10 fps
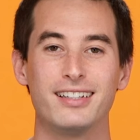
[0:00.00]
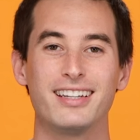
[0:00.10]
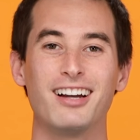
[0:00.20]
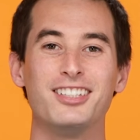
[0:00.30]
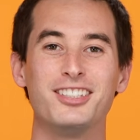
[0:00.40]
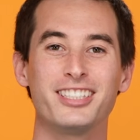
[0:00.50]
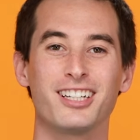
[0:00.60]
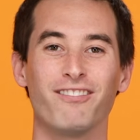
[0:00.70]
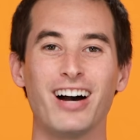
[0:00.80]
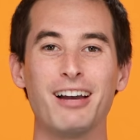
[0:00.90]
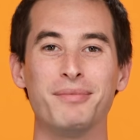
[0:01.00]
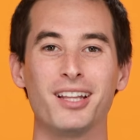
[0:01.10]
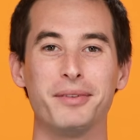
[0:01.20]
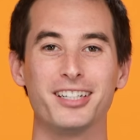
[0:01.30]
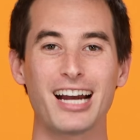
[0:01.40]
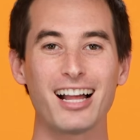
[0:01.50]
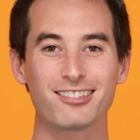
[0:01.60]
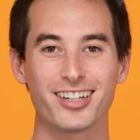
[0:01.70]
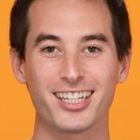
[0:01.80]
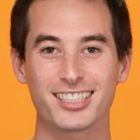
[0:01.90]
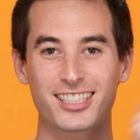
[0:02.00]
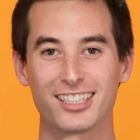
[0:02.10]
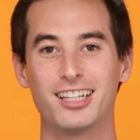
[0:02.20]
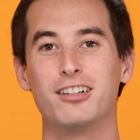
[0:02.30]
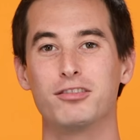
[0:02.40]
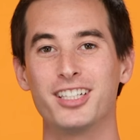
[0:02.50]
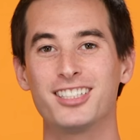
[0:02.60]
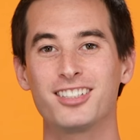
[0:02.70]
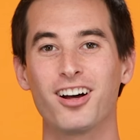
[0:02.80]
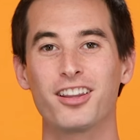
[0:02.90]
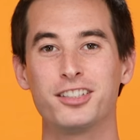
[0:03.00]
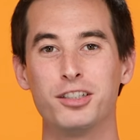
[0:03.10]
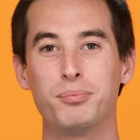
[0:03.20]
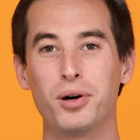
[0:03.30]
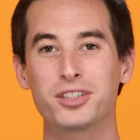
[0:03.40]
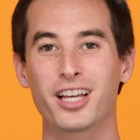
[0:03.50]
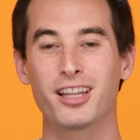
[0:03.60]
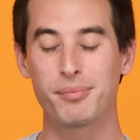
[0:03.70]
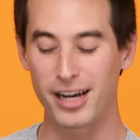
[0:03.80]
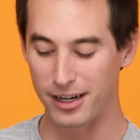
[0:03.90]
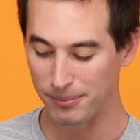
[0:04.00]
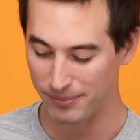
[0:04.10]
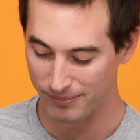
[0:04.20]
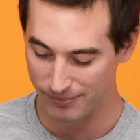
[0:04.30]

Now using your 5mm Allen wrench, reinstall the 2 bolts on the bottom.